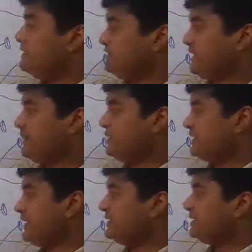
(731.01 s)
stamen,
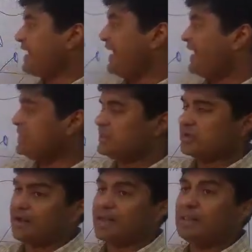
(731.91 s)
that is the
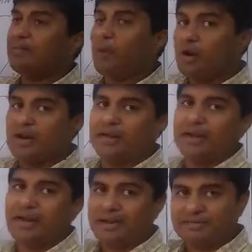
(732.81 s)
anther, and the pollen
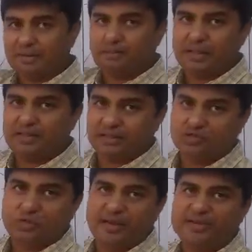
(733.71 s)
grain is the main thing.
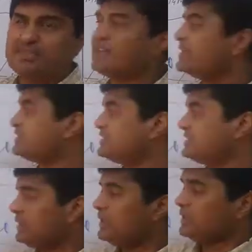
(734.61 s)
So we can say
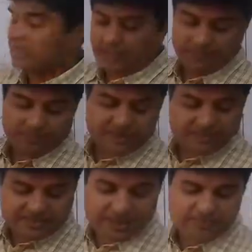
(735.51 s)
the
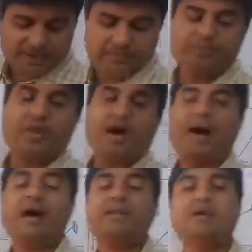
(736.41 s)
stamen
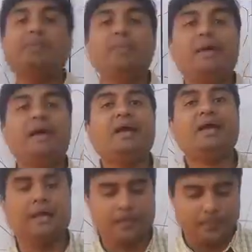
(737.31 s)
are the male
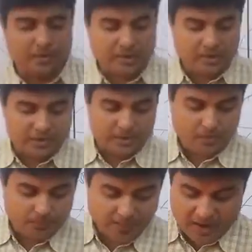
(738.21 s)

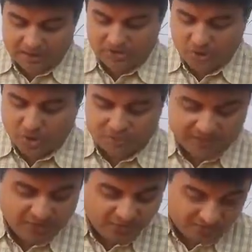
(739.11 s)
reproductive parts of
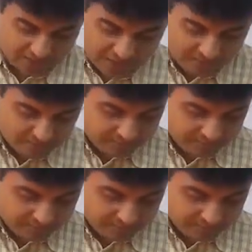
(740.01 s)
the flower.